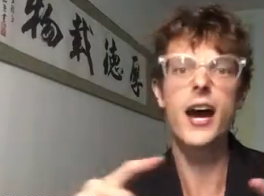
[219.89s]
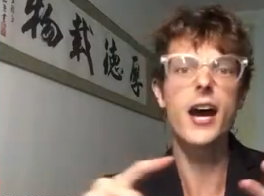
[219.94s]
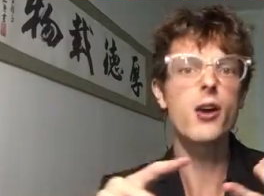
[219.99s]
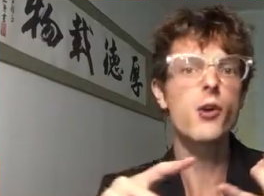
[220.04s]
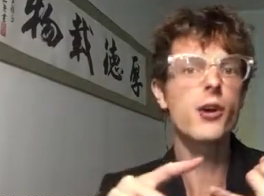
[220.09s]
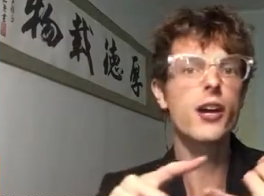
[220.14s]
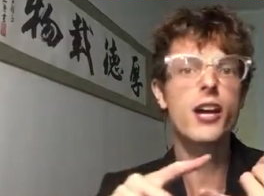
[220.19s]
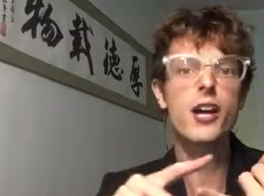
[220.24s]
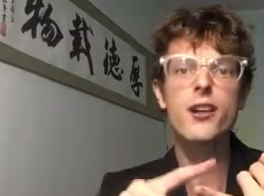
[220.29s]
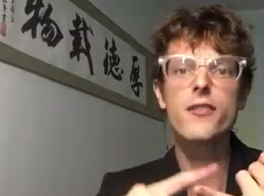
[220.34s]
I
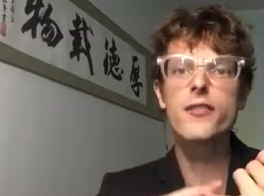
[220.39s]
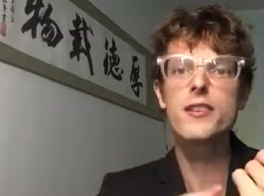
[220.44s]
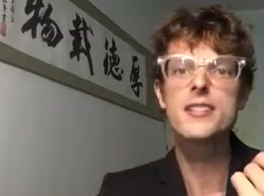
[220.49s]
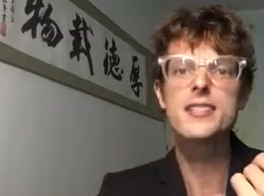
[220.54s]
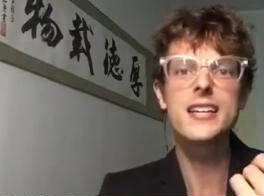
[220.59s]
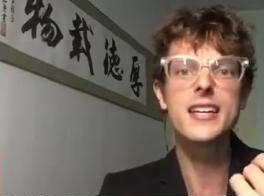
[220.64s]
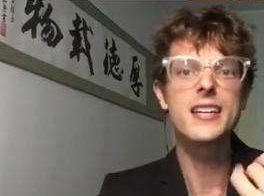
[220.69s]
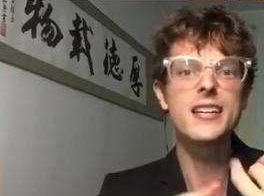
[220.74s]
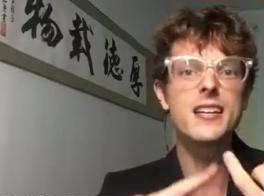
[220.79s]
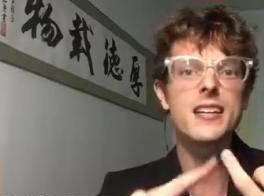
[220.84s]
don't care if
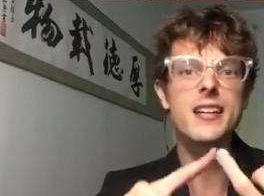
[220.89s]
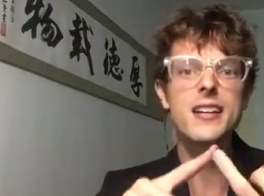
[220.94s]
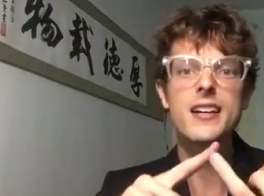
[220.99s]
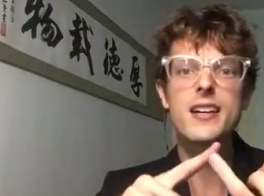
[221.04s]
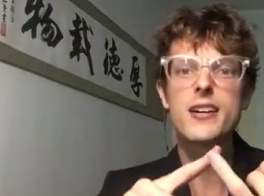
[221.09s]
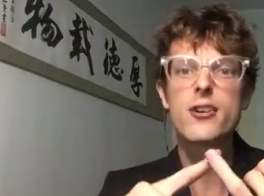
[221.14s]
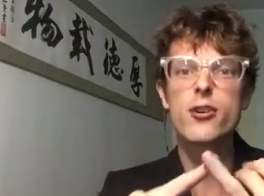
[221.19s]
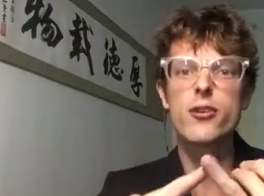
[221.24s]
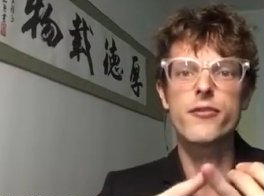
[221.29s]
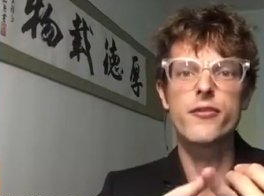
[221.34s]
it's
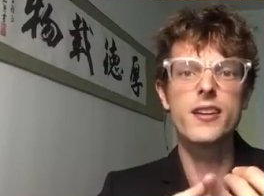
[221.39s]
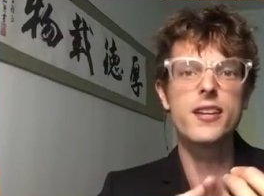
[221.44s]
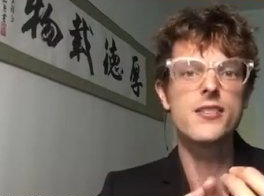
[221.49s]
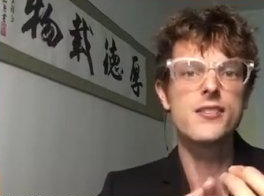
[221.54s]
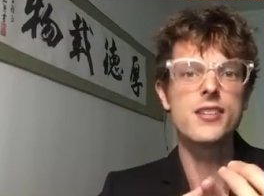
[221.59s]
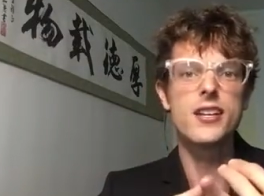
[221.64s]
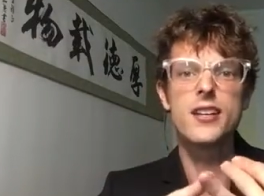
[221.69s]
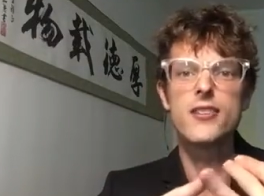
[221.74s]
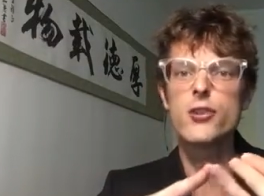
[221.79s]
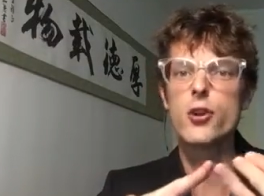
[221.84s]
India or if
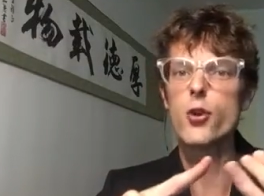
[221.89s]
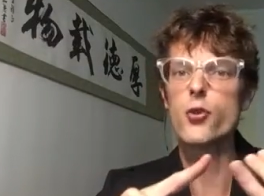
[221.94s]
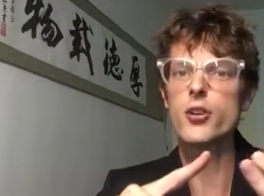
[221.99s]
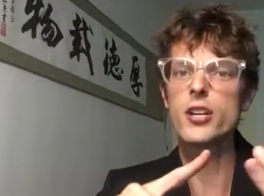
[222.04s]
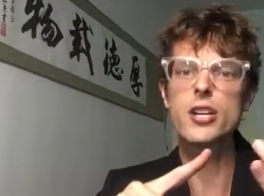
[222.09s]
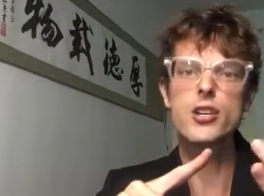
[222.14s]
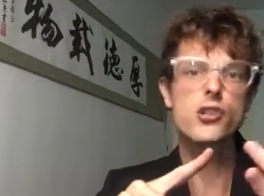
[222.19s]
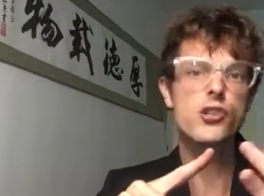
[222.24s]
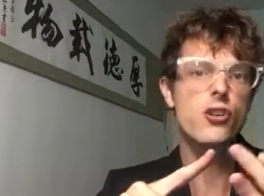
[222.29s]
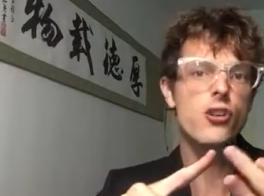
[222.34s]
it's
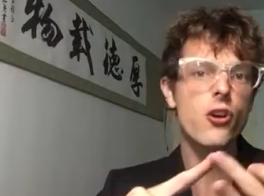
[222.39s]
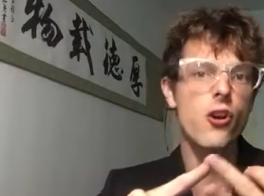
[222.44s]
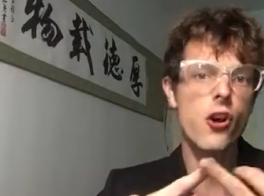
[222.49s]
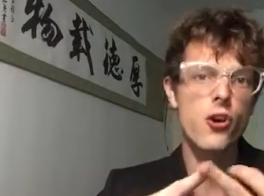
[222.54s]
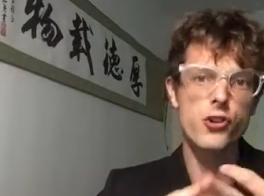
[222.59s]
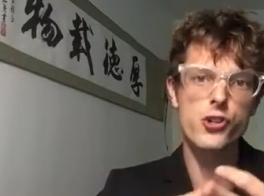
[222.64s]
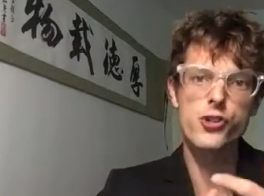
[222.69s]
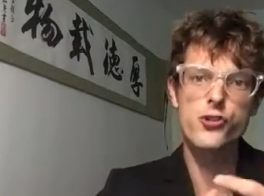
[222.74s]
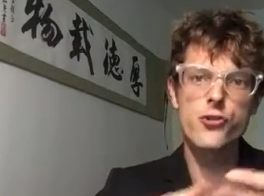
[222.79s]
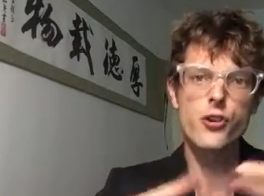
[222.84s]
Indonesia or
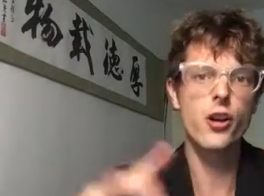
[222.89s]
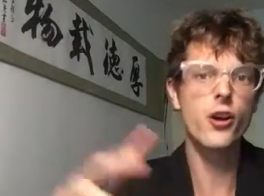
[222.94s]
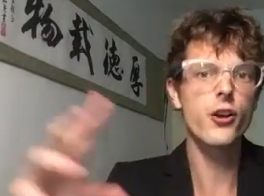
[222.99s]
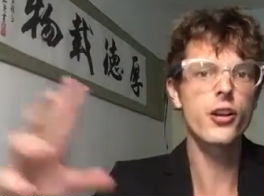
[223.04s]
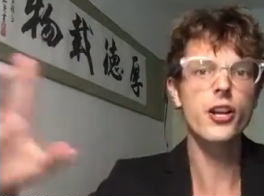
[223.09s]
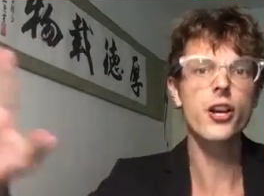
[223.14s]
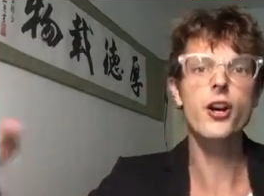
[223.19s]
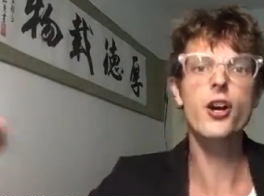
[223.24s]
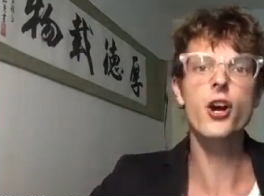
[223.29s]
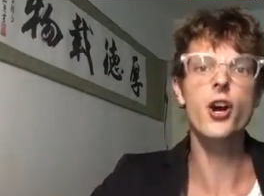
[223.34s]

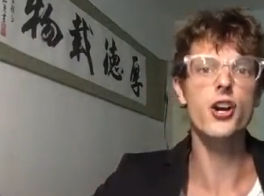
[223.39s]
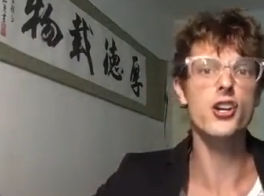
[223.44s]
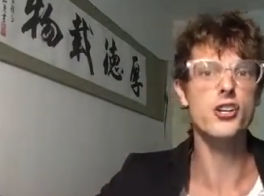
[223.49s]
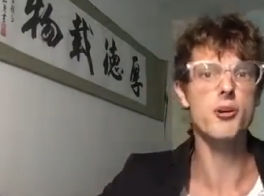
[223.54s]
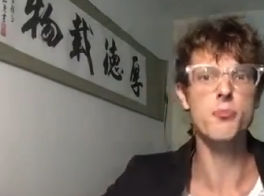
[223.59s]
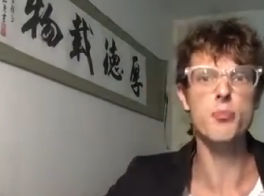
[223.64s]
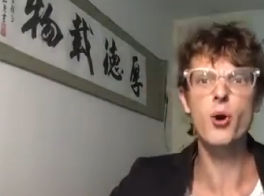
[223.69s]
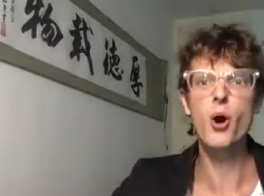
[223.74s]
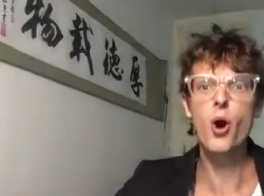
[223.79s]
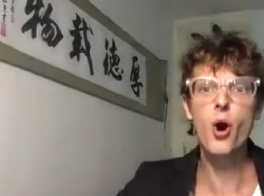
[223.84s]
Australia or
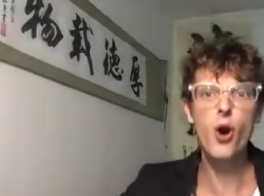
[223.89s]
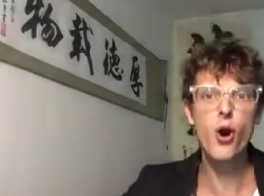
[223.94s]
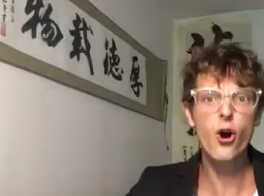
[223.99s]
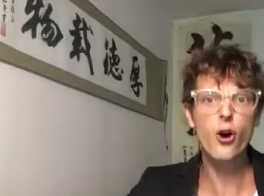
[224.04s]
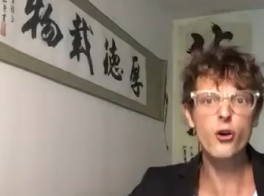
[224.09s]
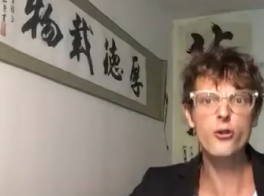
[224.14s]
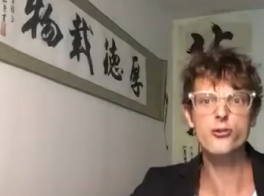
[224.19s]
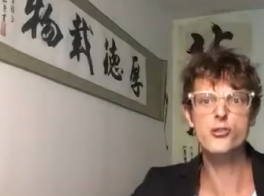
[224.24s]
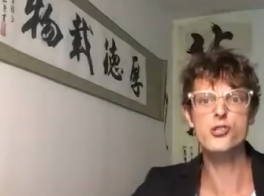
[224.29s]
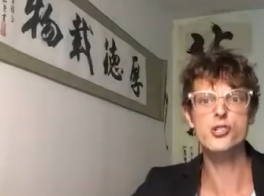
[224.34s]

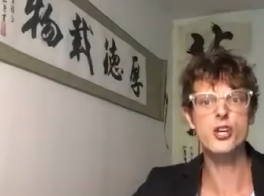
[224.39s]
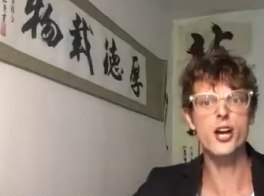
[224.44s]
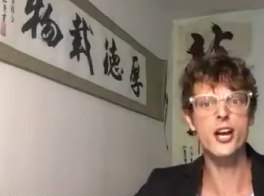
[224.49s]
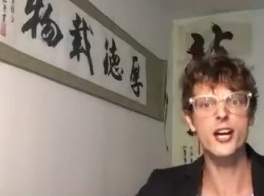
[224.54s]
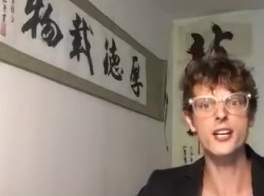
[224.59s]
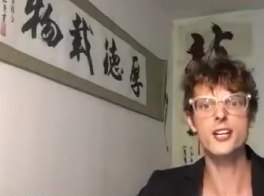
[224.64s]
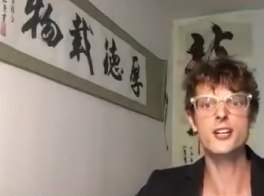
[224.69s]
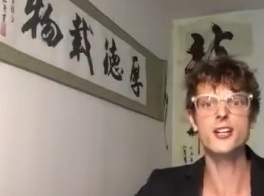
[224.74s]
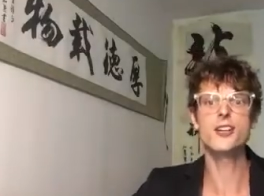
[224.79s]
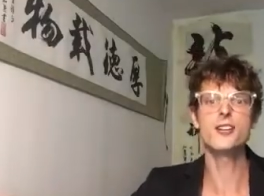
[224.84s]
Nepal,
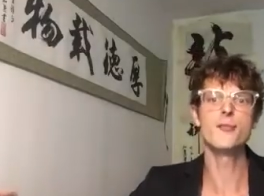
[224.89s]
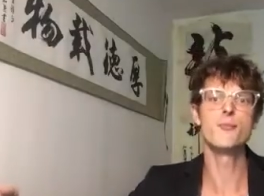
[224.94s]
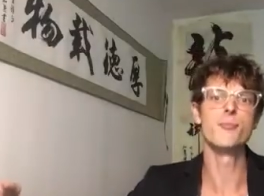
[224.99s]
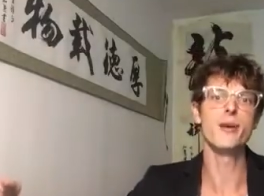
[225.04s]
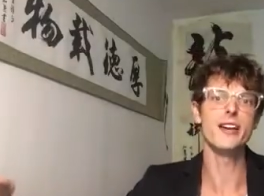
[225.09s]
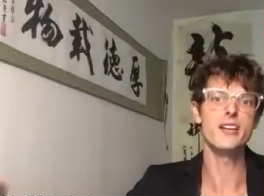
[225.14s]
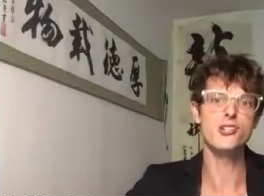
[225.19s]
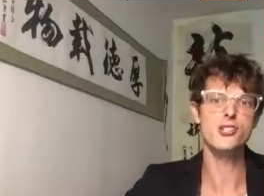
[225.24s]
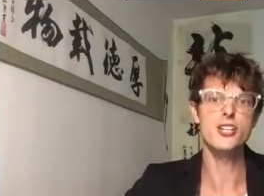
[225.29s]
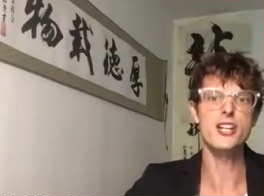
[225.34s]
China,
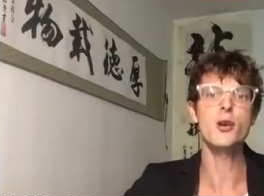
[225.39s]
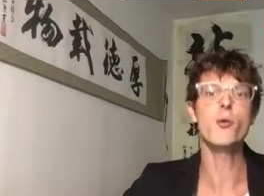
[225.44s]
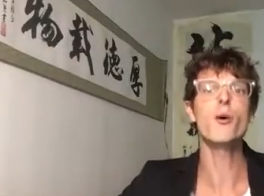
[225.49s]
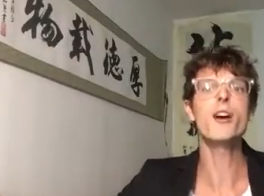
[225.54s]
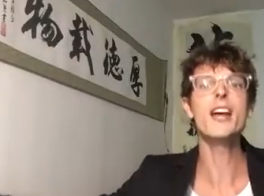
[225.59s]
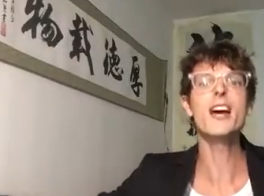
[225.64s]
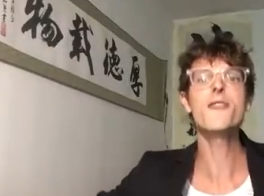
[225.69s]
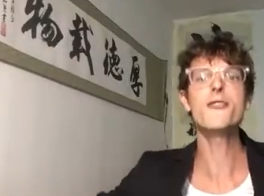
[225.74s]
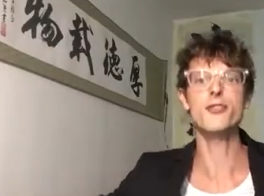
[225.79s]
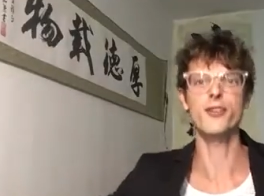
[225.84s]
Beijing,
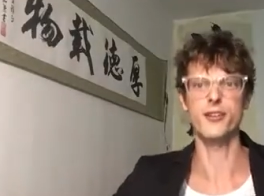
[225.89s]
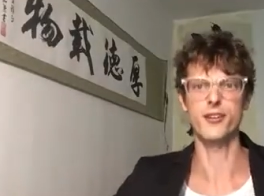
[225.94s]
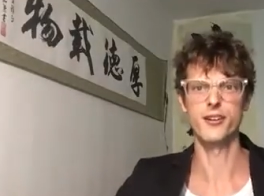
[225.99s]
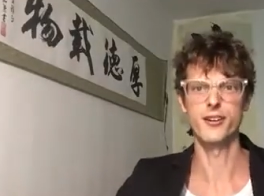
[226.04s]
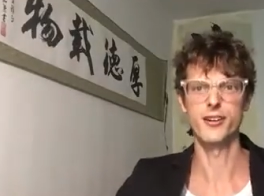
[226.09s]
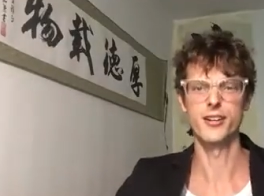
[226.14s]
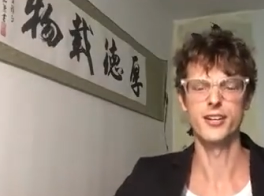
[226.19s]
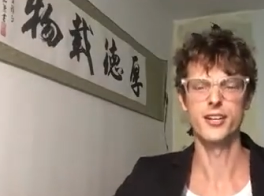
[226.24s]
whatever.